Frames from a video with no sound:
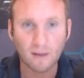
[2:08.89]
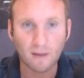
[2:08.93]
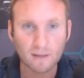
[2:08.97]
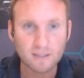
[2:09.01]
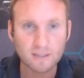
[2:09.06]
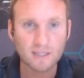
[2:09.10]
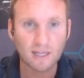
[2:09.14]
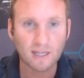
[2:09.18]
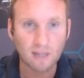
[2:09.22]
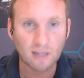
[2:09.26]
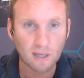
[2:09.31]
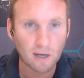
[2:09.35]
I'd
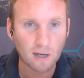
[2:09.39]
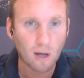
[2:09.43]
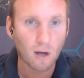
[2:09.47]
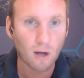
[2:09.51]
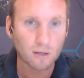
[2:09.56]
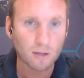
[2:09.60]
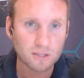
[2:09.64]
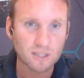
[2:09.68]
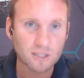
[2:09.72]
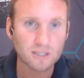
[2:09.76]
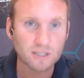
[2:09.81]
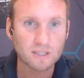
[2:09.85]
say, the
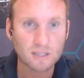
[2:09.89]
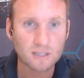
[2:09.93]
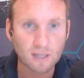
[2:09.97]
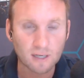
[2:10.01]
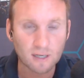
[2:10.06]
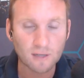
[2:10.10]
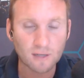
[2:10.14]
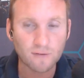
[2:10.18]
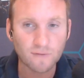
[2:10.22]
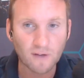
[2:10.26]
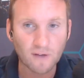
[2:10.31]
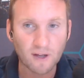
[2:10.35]
largest
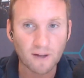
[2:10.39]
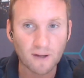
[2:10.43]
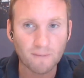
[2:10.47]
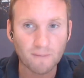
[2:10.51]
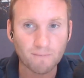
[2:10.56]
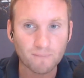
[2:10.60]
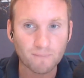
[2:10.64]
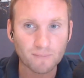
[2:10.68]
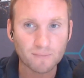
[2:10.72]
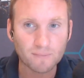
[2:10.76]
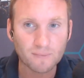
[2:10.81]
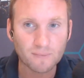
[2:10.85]
kind
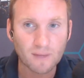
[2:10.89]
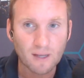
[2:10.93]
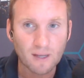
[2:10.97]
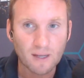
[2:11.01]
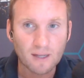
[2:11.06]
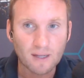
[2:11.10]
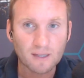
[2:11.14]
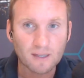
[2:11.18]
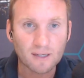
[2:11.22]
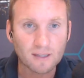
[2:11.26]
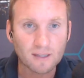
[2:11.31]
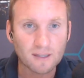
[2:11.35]

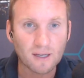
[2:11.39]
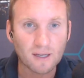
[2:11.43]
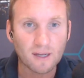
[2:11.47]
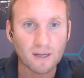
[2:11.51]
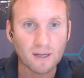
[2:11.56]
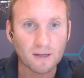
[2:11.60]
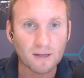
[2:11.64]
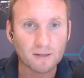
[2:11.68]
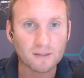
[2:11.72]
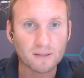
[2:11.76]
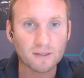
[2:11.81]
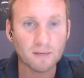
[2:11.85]

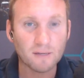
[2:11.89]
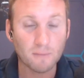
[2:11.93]
of